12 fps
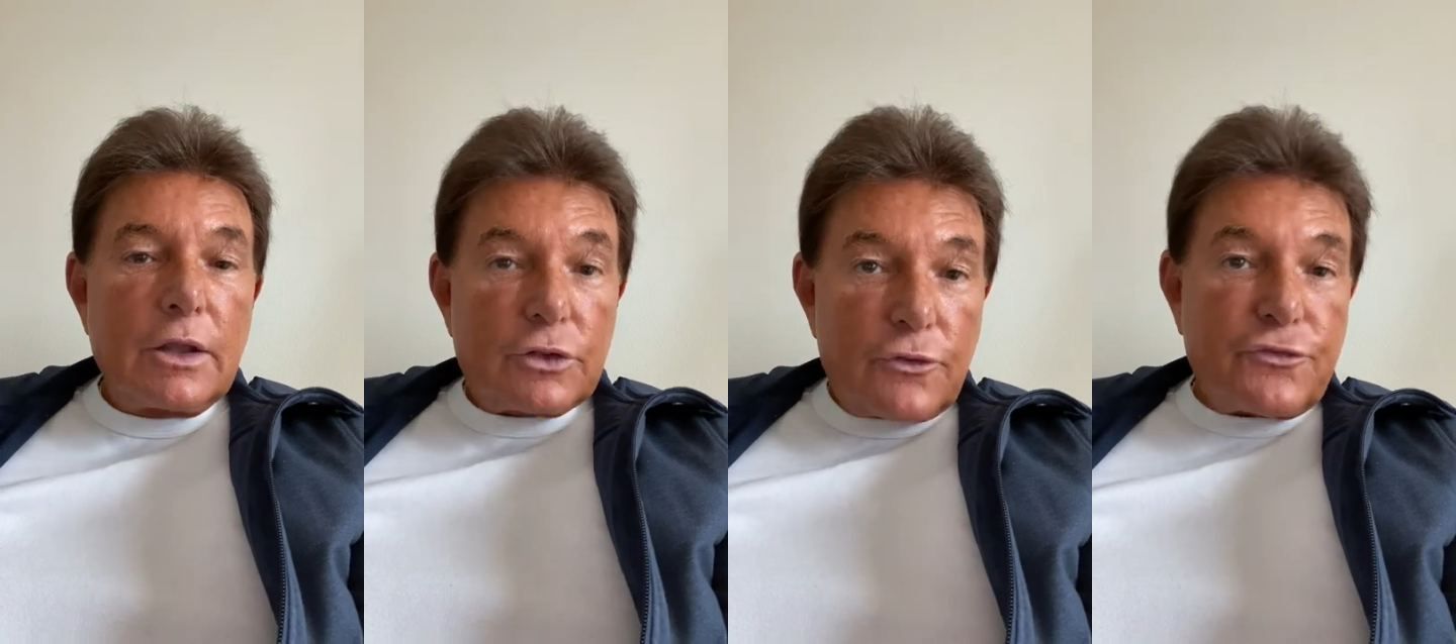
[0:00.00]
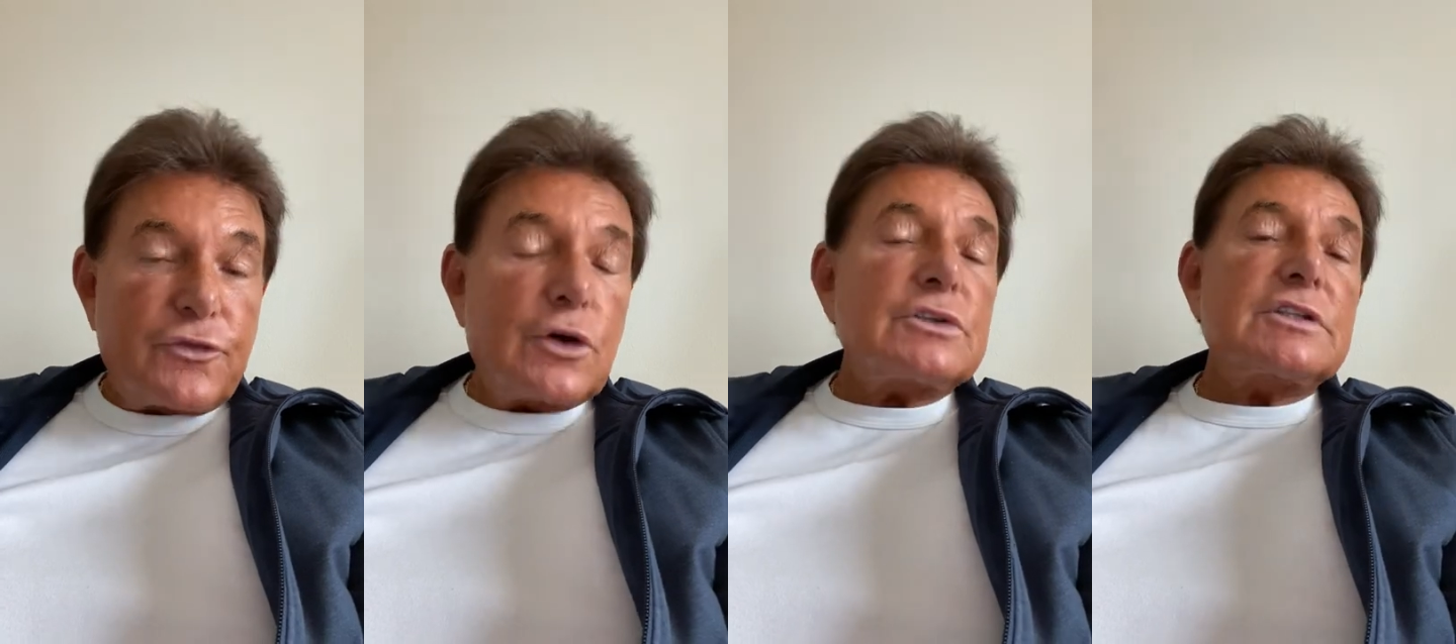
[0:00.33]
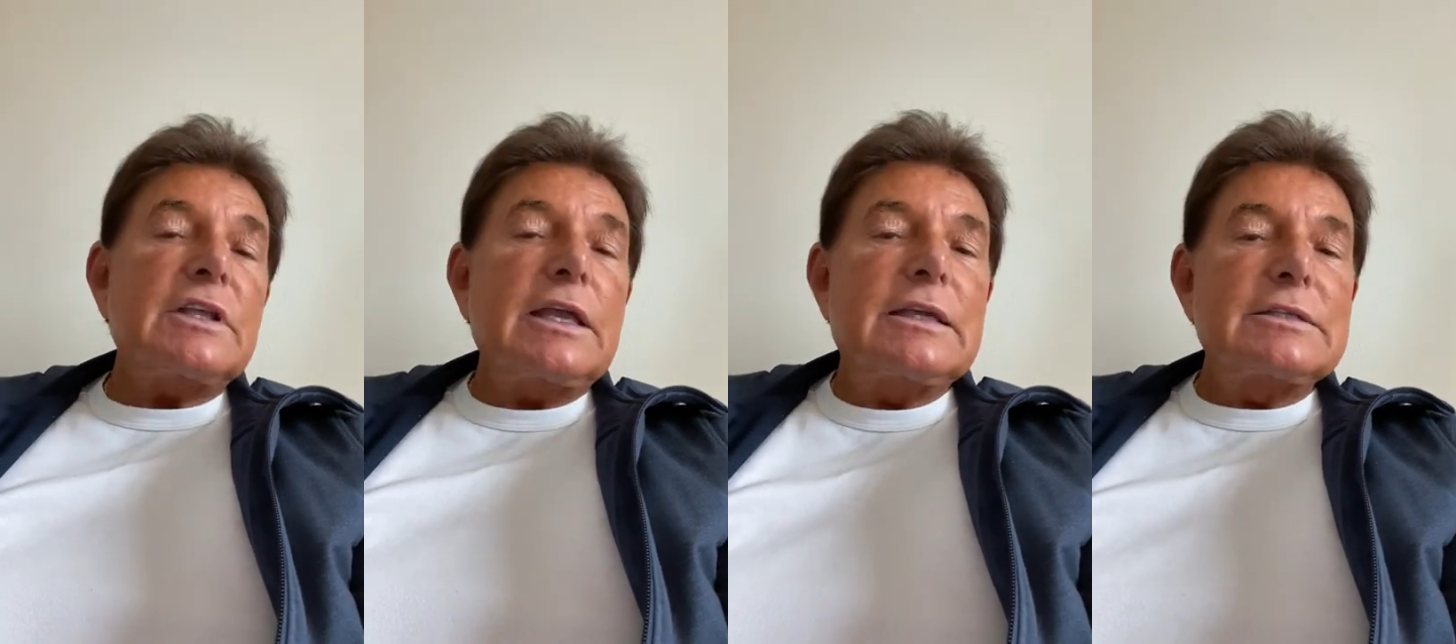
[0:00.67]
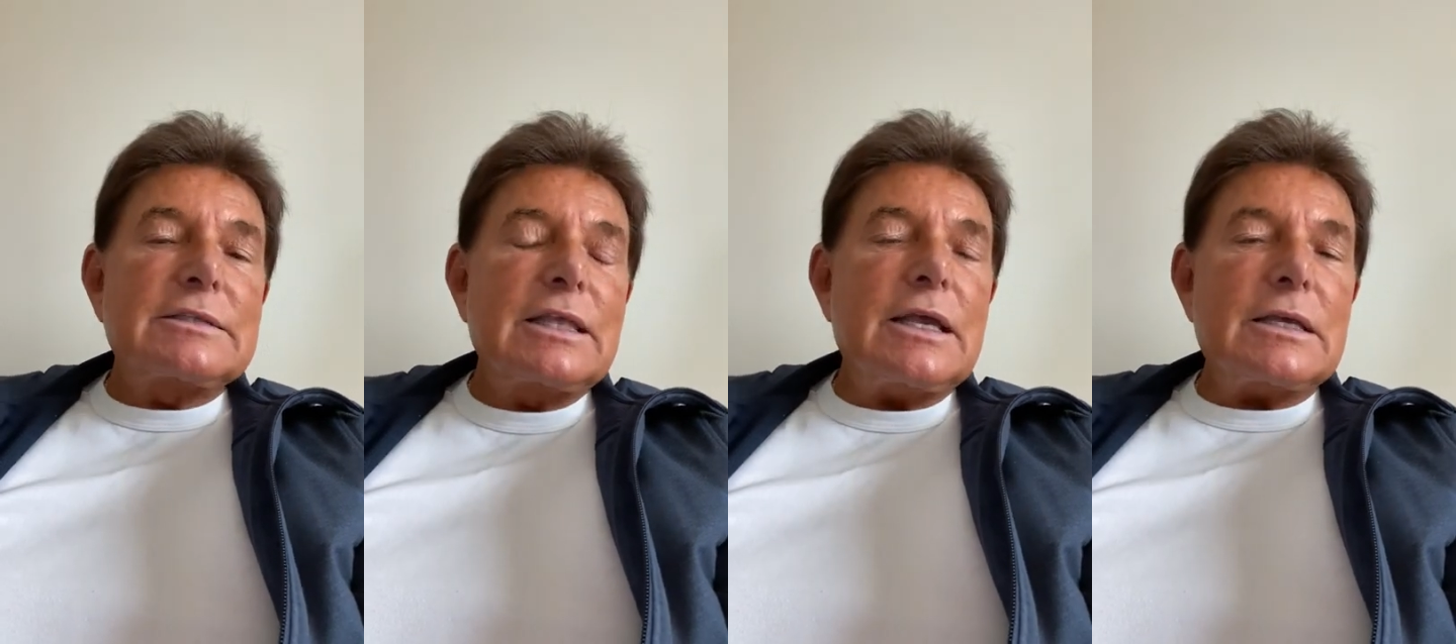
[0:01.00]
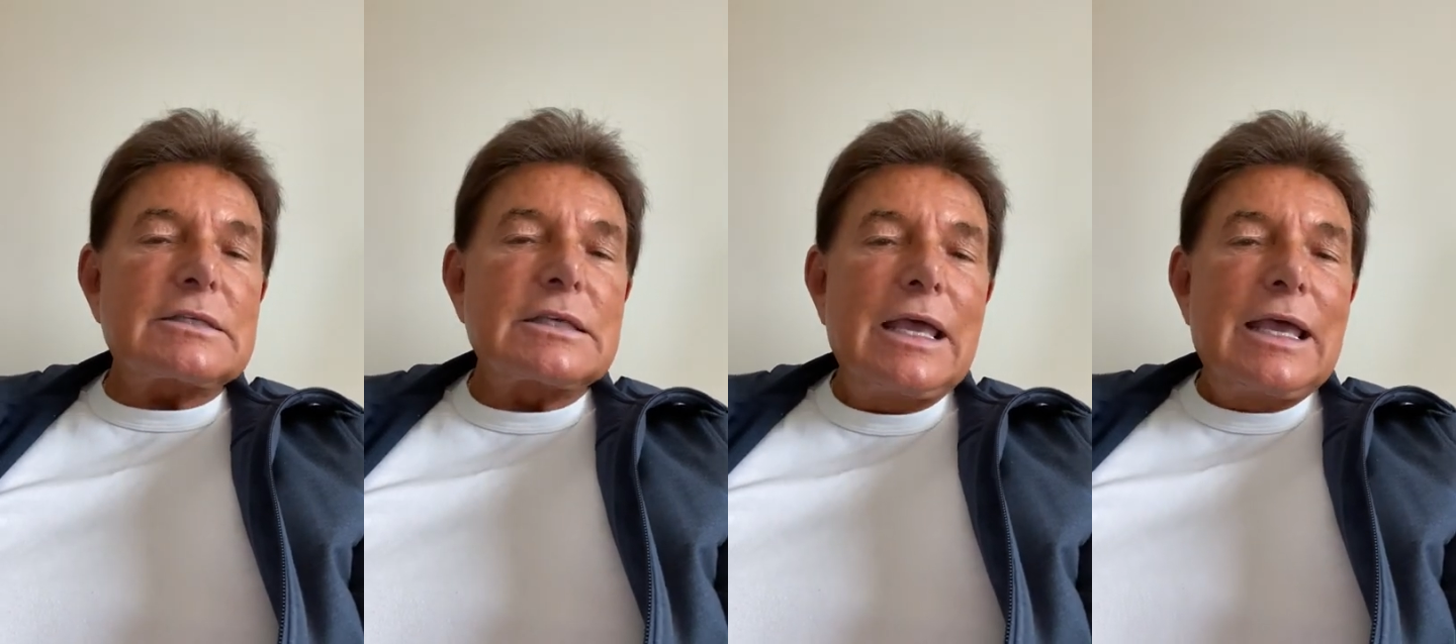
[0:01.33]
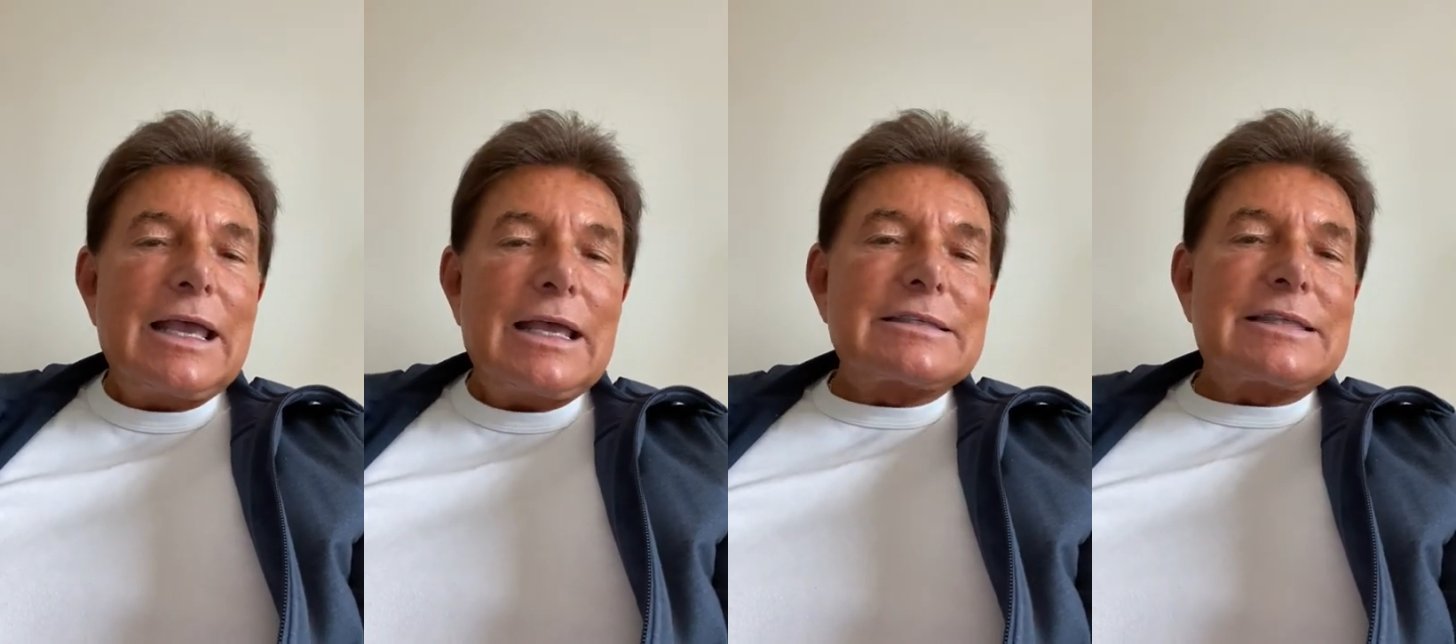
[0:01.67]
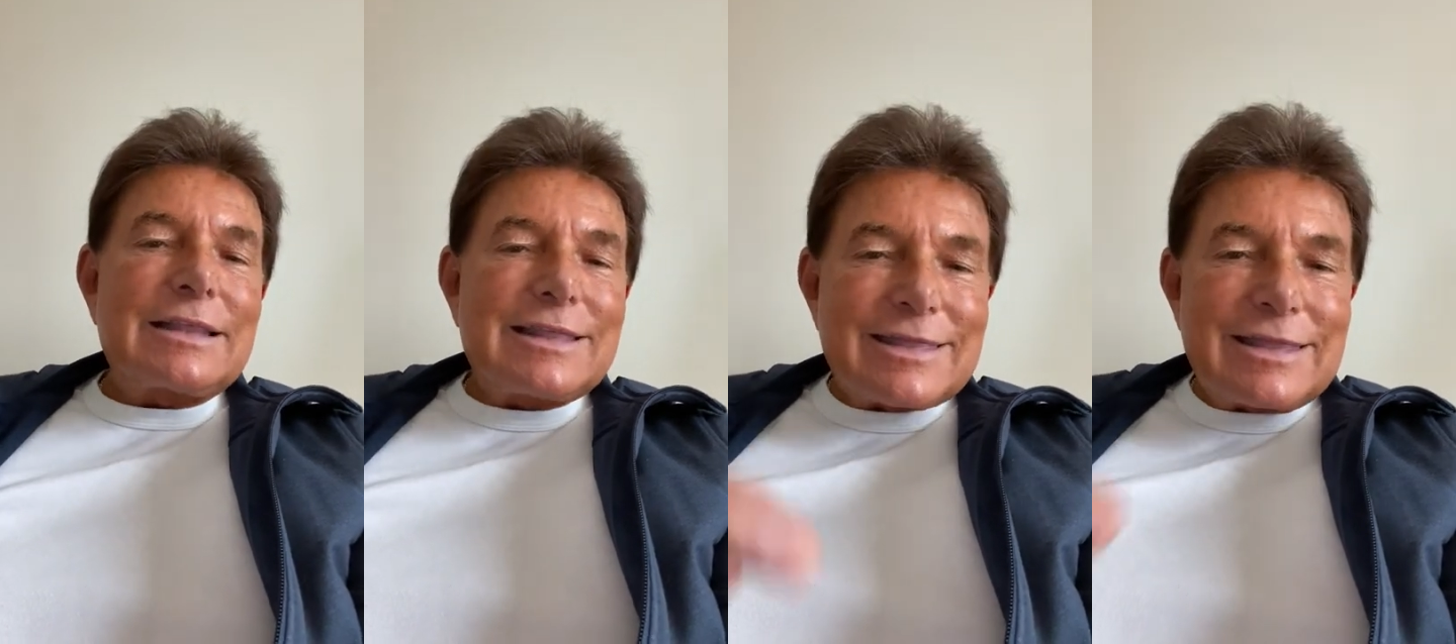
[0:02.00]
The first thing is this, is that